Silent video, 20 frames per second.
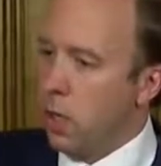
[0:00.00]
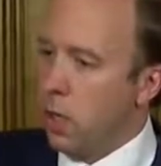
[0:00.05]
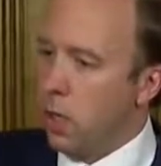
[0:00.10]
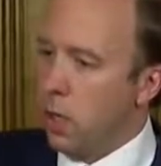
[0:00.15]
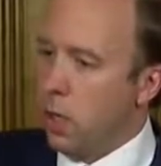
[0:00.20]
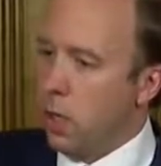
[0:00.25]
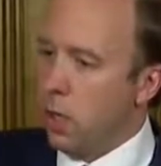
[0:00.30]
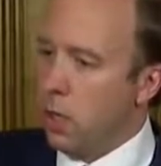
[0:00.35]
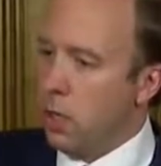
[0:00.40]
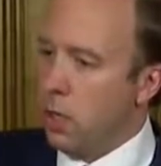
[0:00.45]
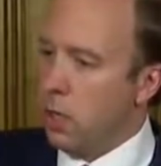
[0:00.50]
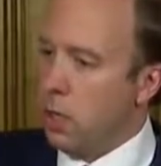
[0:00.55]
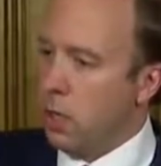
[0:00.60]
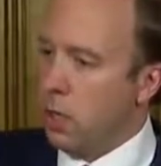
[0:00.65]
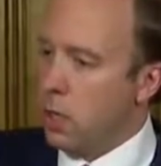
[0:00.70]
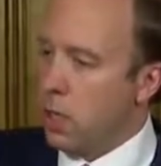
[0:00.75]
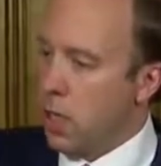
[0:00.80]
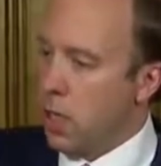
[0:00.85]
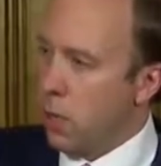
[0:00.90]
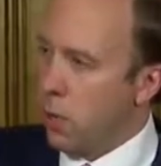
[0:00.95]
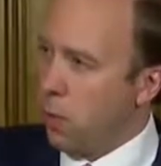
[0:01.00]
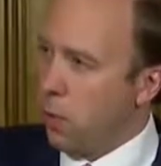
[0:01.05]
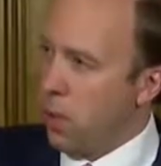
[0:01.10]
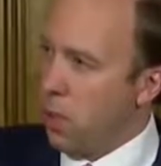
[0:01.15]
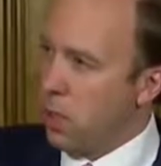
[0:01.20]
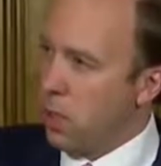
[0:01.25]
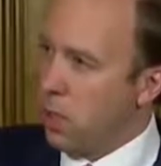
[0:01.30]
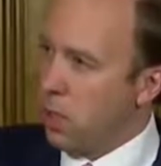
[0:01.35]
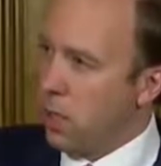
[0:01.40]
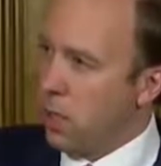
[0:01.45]
in the
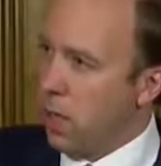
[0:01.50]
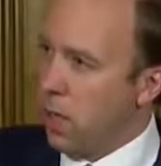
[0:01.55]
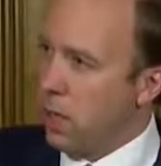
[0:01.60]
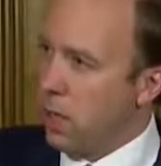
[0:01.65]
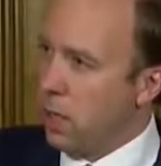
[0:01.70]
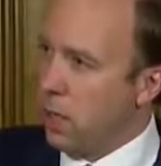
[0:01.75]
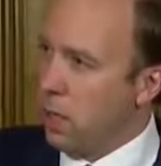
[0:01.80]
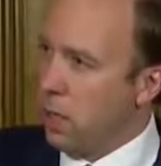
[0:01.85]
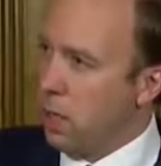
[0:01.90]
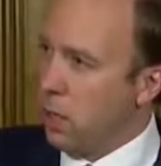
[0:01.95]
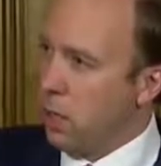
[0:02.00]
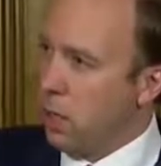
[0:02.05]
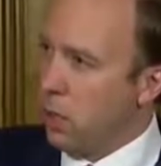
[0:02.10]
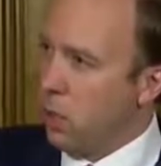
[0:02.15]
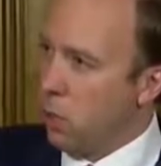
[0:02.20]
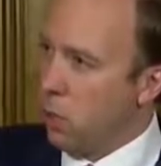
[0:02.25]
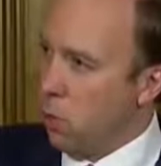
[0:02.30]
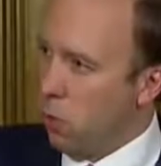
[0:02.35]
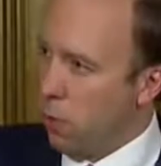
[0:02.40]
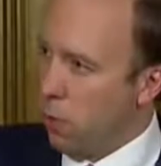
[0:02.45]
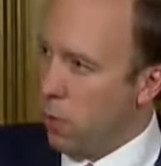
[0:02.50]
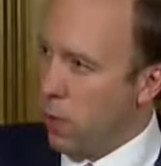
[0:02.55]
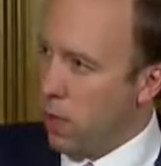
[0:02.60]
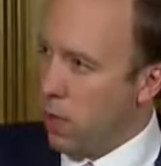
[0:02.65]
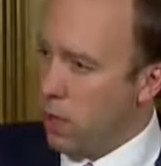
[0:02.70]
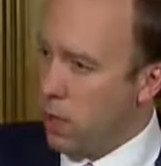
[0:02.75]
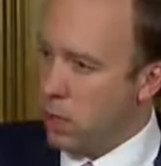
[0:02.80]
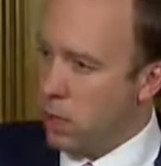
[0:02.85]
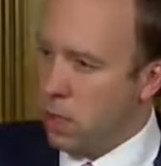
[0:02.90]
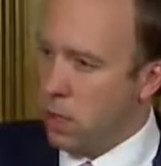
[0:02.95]
southwest and in the
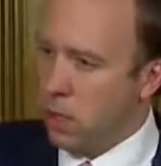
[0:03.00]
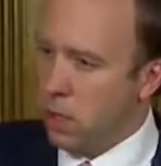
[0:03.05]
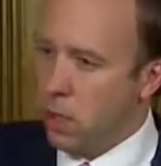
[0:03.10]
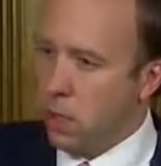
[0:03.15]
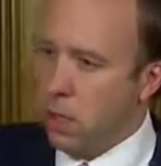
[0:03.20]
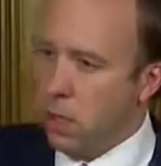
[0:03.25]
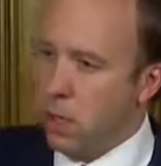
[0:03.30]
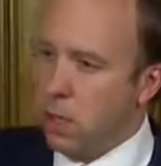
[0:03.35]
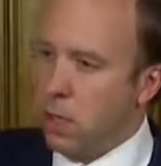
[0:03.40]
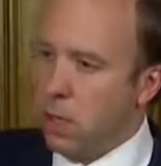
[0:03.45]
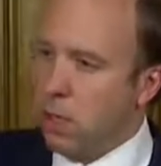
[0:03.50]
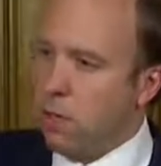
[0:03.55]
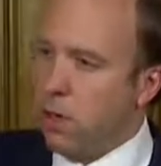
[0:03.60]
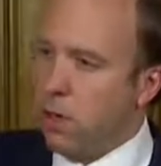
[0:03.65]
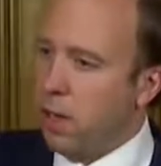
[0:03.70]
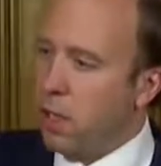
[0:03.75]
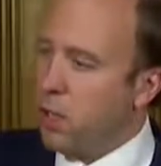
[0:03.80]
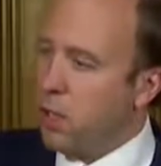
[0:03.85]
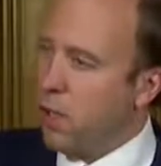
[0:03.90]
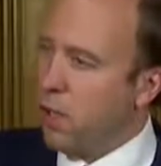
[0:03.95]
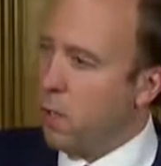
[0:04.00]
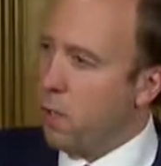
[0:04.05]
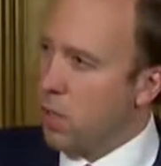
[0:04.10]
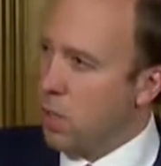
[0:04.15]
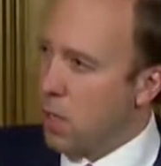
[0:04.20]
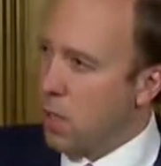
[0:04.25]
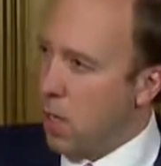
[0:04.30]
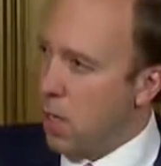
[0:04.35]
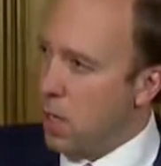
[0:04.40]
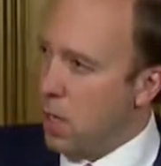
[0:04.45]
northwest. The advice from
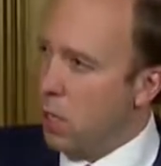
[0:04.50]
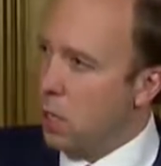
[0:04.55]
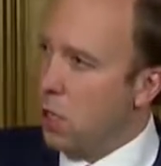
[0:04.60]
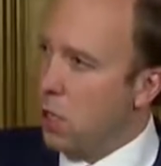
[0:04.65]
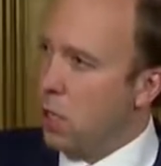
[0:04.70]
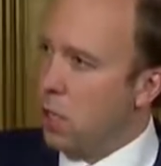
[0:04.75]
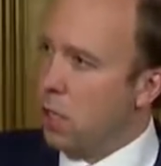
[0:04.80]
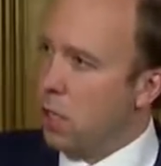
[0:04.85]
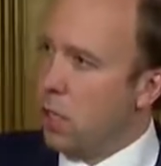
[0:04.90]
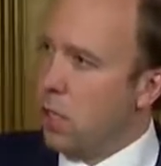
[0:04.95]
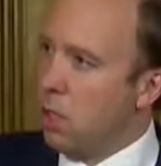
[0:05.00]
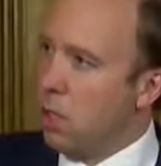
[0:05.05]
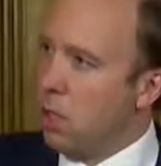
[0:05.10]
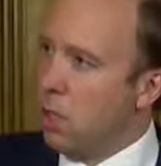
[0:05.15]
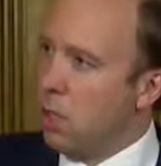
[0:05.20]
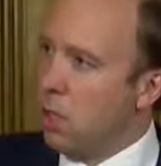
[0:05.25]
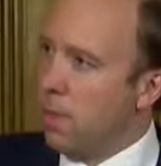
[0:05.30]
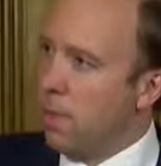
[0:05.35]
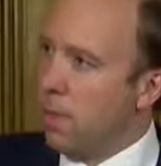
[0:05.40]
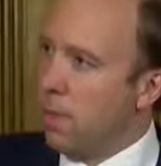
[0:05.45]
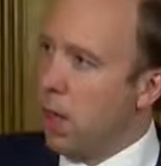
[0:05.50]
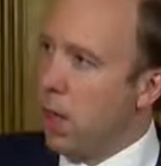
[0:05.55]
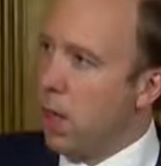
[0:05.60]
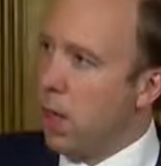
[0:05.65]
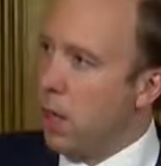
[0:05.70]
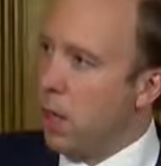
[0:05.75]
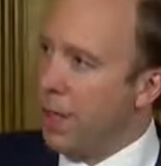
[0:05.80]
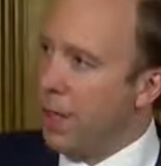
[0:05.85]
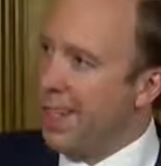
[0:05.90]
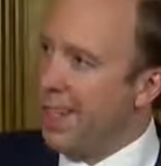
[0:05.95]
SAGE is that
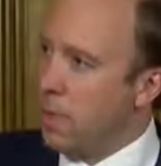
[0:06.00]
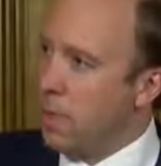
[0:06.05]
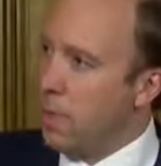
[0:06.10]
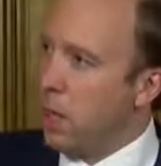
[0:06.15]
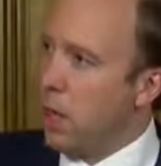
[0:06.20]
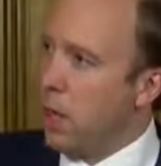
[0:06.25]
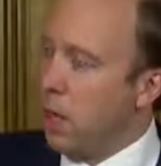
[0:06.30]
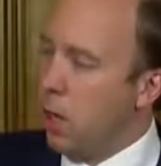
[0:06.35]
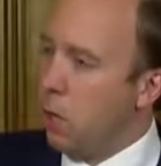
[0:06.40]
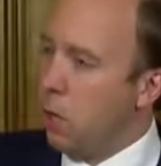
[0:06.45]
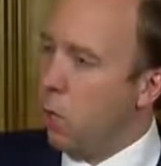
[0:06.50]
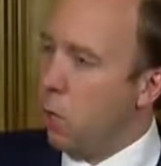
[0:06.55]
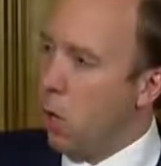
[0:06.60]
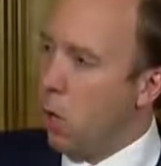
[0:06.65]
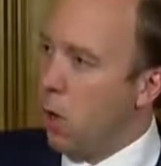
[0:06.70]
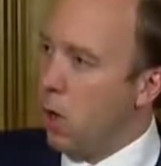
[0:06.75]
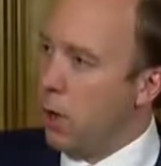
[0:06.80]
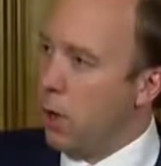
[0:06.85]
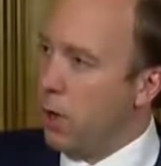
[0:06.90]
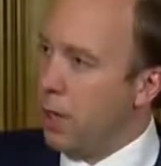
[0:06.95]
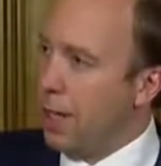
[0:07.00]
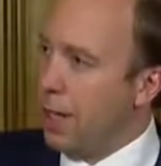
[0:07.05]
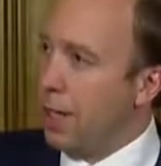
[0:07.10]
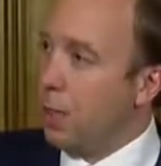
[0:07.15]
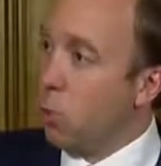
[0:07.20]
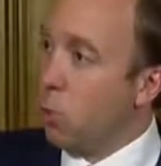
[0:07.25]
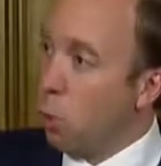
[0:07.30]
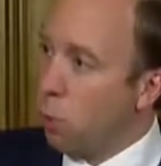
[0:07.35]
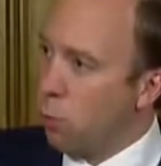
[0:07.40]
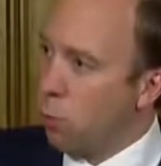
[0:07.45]
R is below one
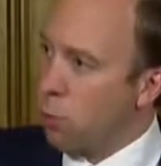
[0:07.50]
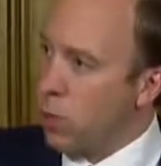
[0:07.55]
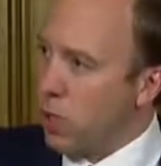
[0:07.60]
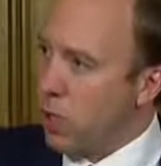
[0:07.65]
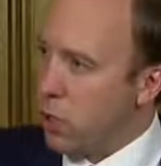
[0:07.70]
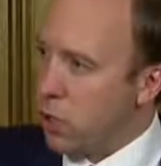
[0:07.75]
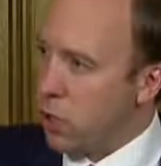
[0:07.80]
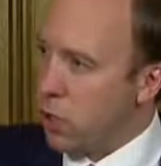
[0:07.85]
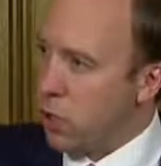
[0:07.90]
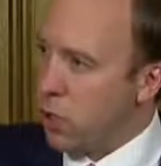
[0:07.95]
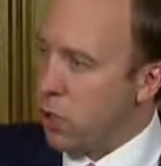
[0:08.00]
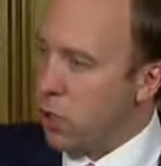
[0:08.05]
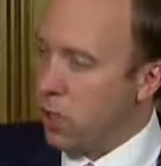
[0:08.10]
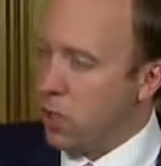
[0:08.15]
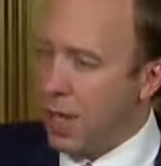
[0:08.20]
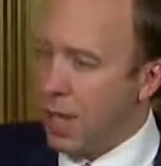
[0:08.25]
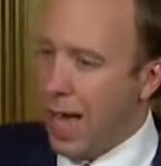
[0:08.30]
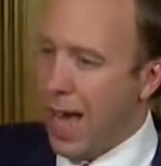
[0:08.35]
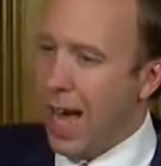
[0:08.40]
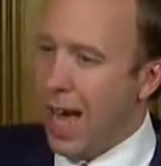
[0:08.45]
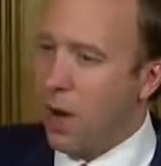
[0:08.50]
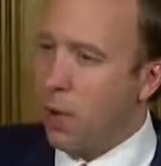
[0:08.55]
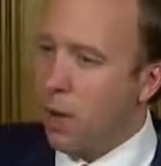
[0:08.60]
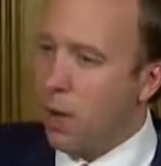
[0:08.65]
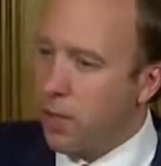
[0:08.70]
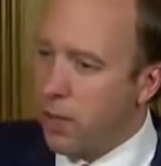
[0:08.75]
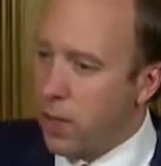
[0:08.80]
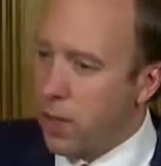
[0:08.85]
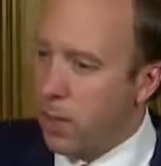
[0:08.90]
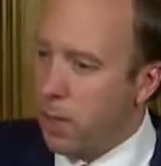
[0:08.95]
in all regions.
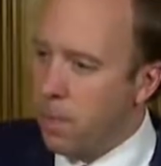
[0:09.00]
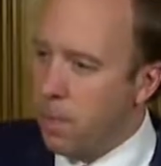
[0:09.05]
However,